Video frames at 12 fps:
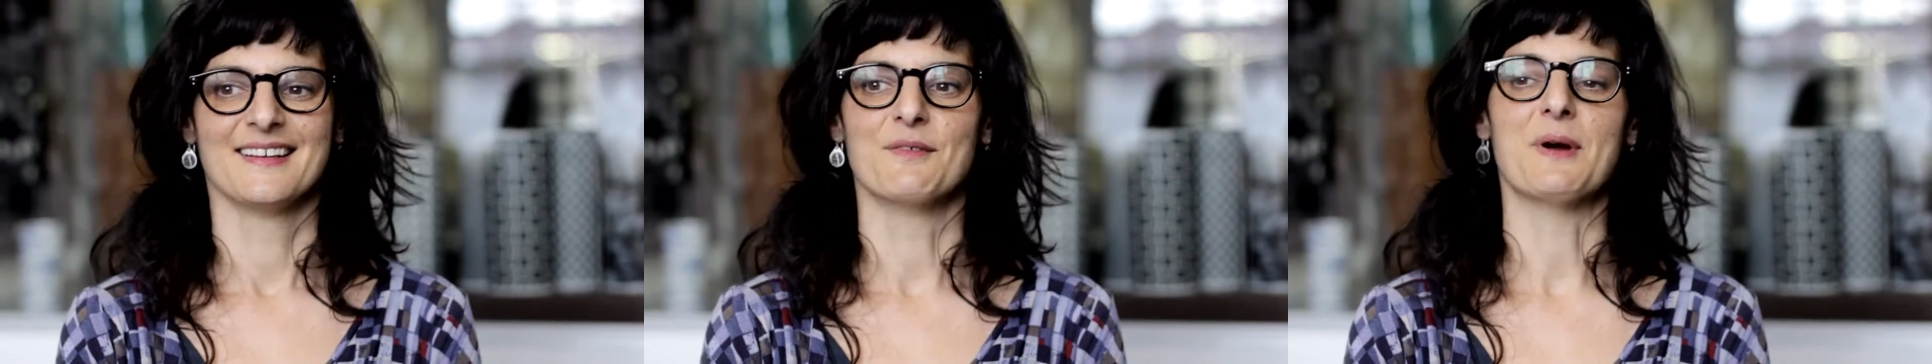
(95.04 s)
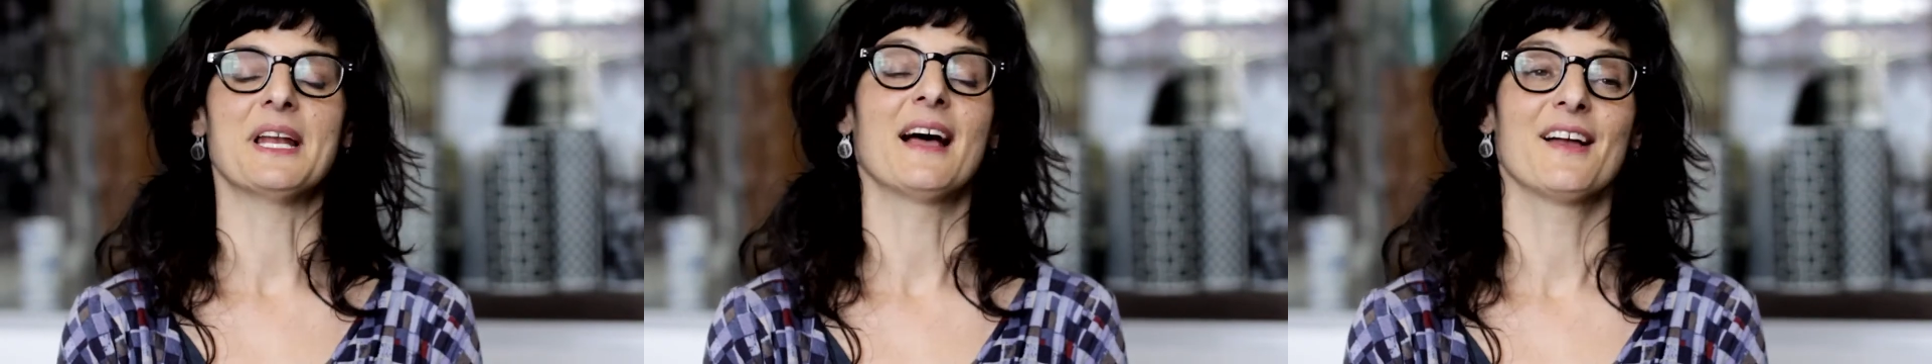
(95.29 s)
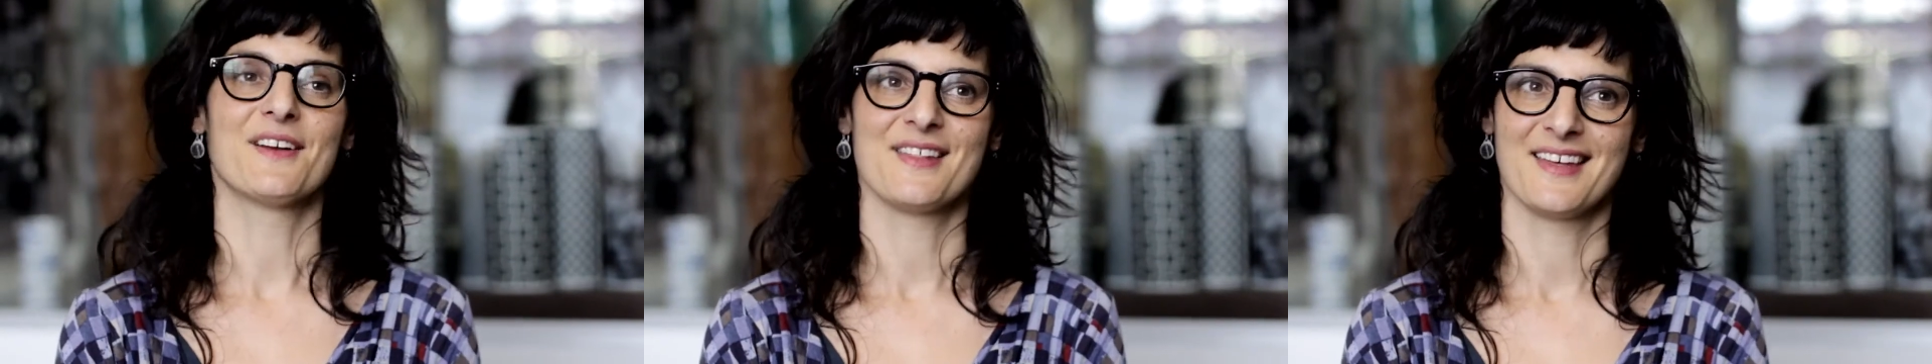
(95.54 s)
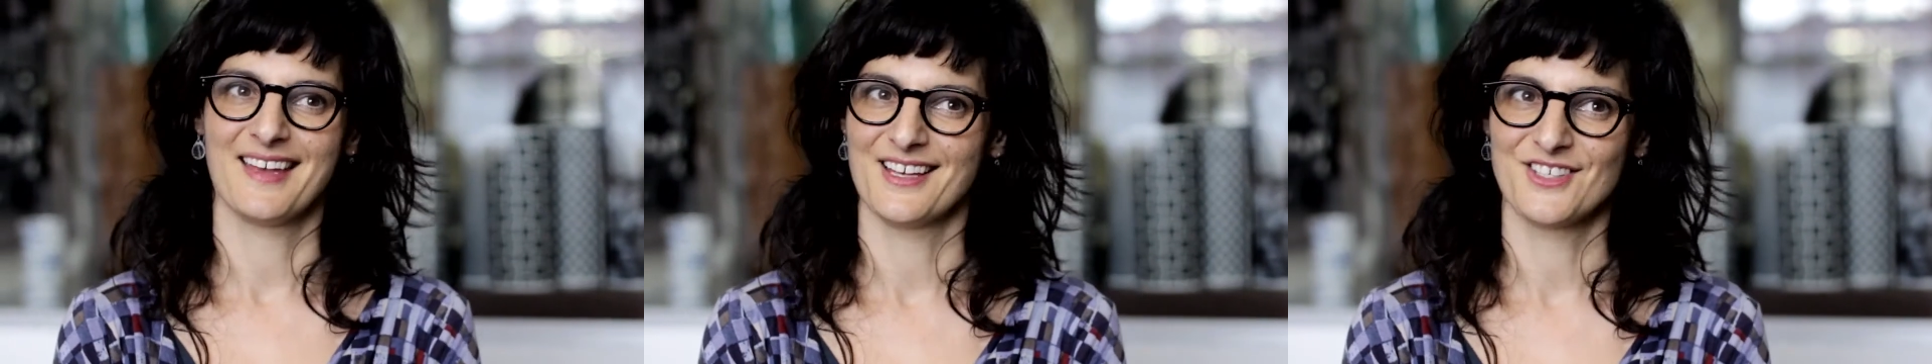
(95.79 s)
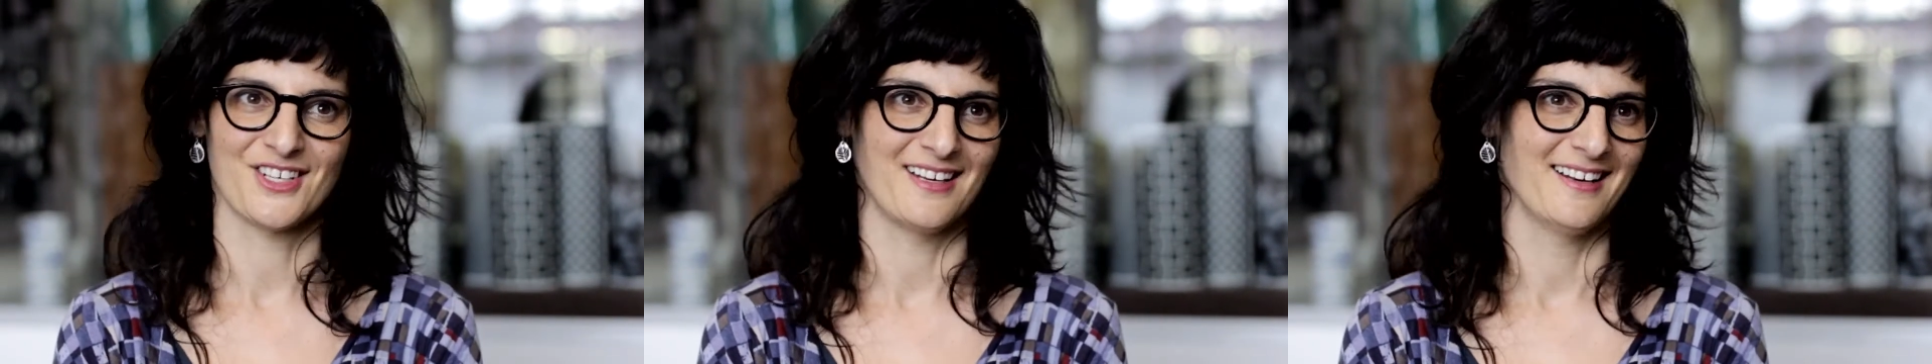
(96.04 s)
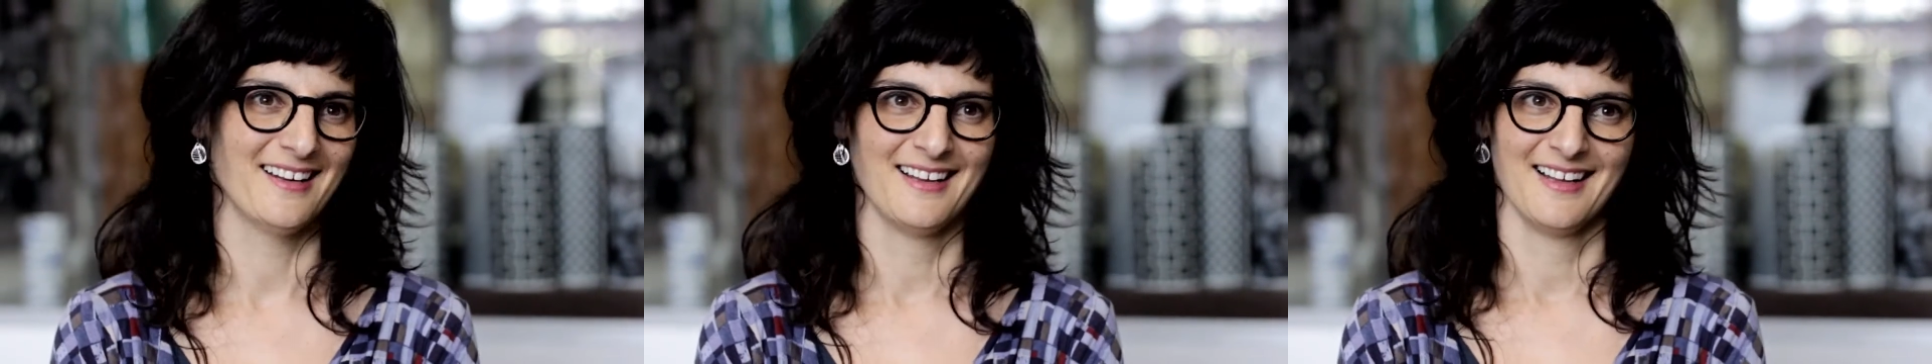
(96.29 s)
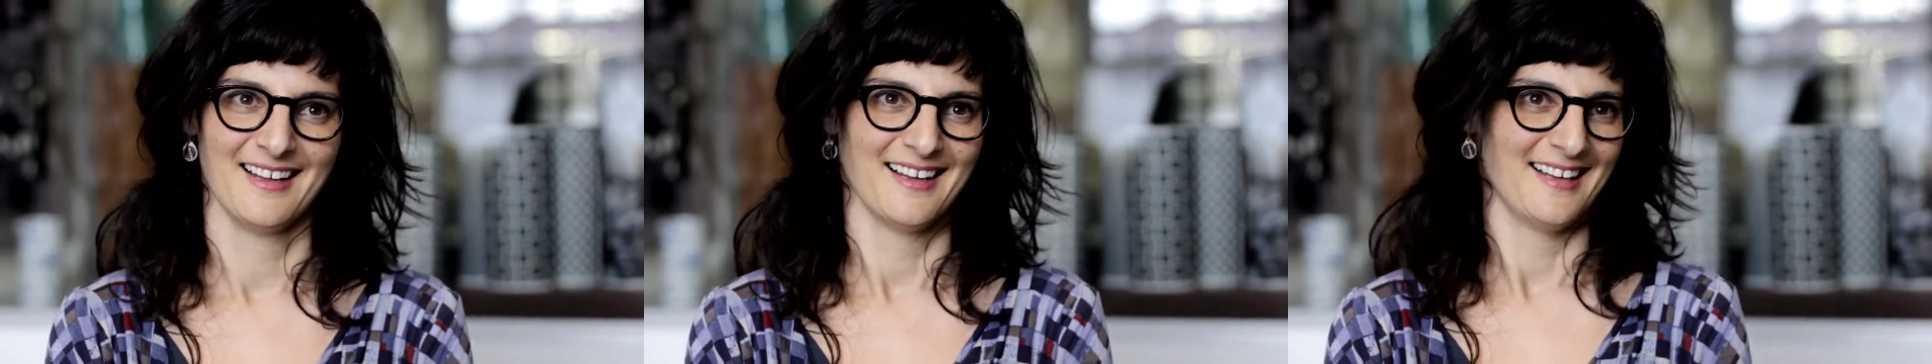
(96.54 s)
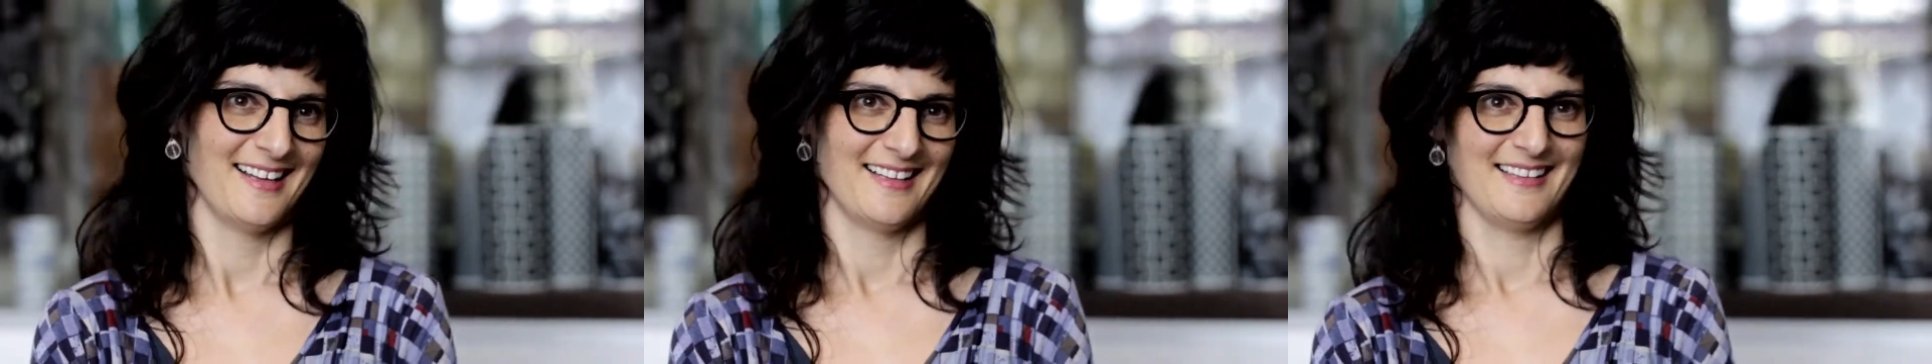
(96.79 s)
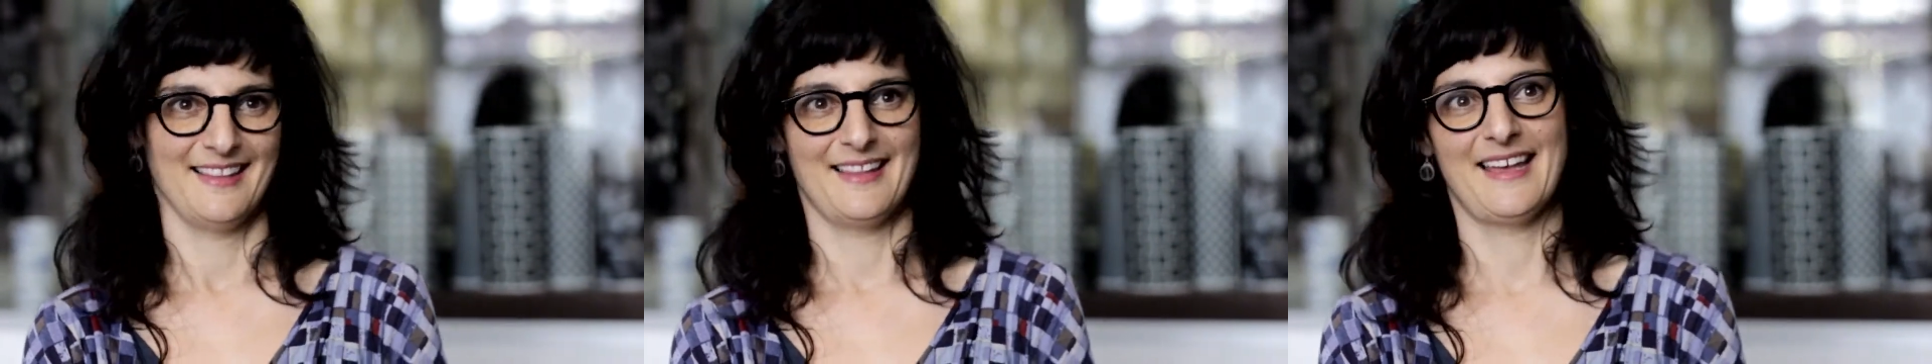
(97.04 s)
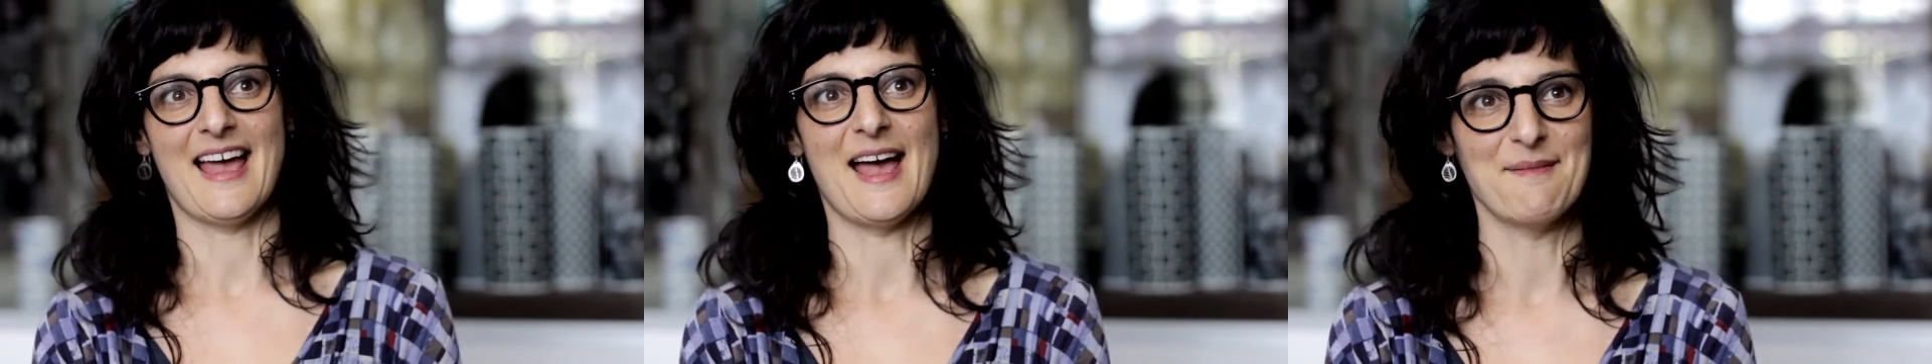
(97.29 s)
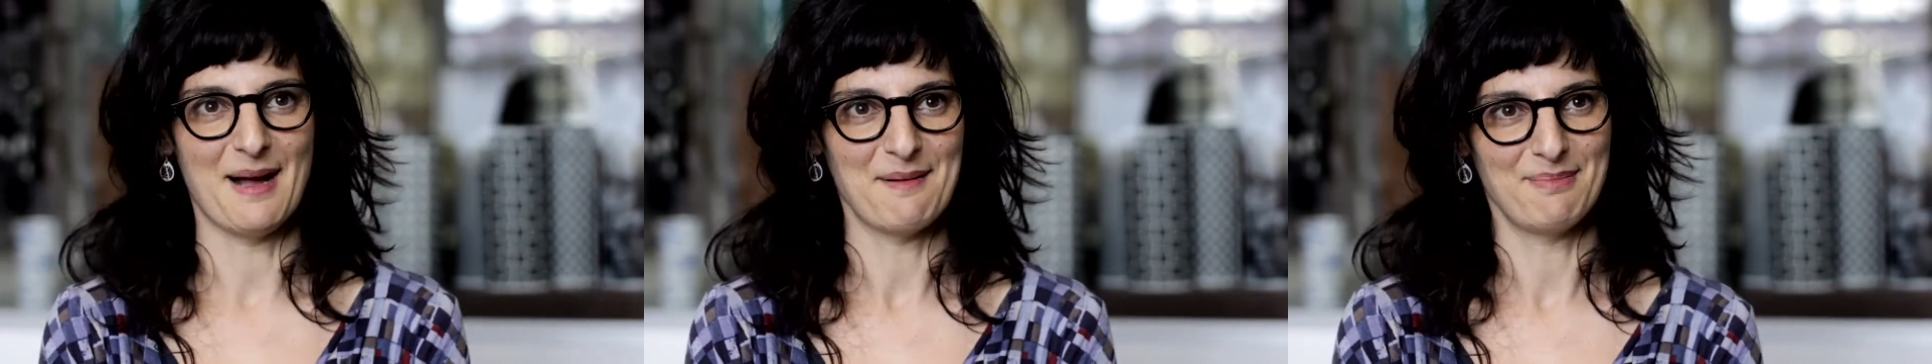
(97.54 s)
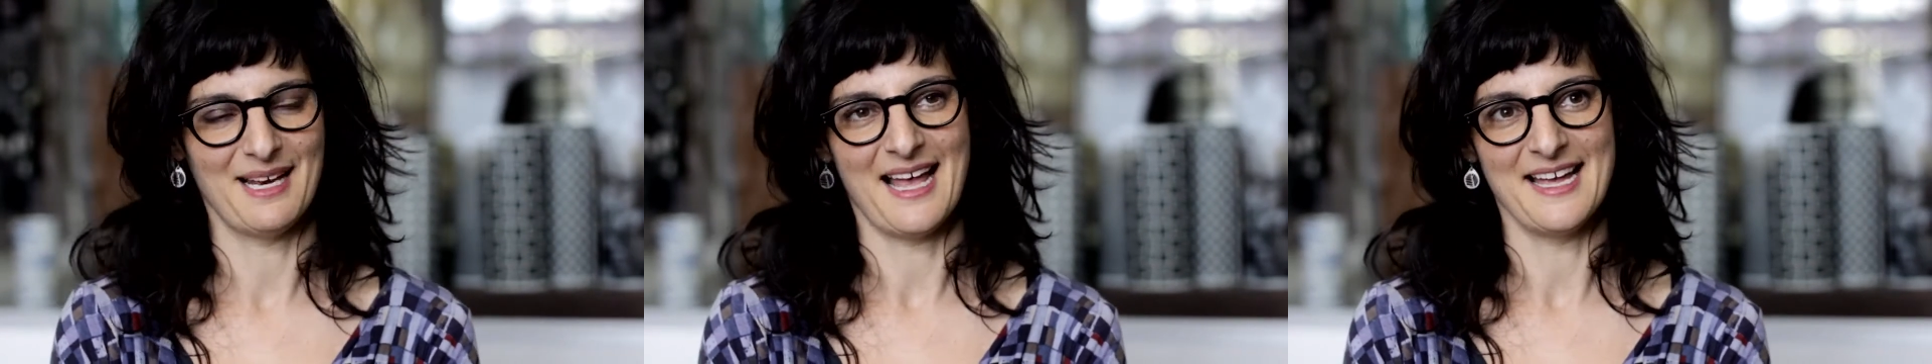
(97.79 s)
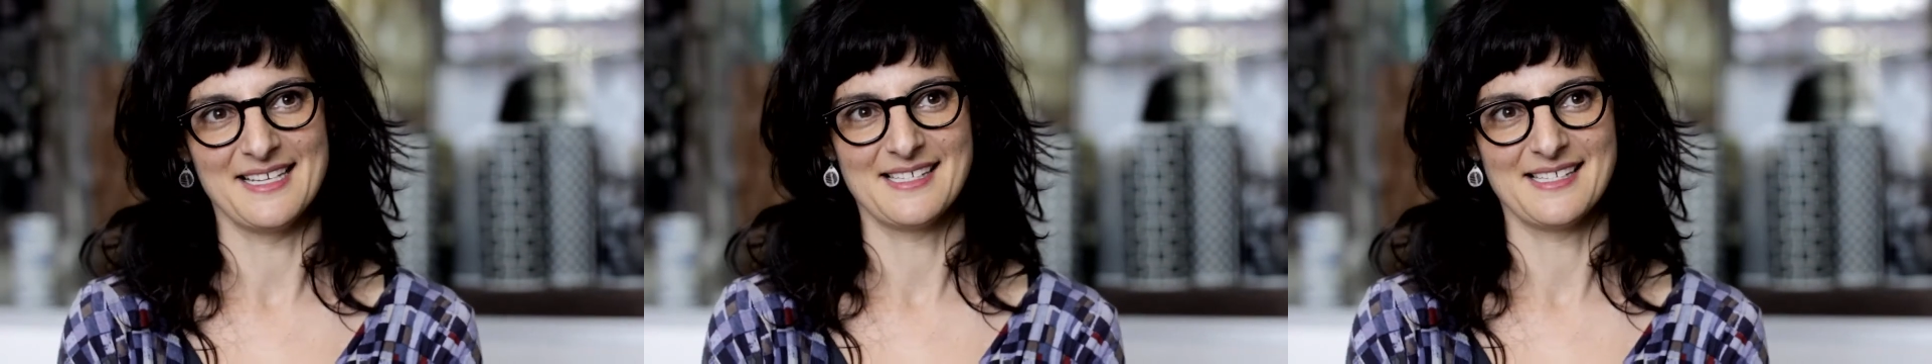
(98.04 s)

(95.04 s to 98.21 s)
when I go to the kitchen, the game I play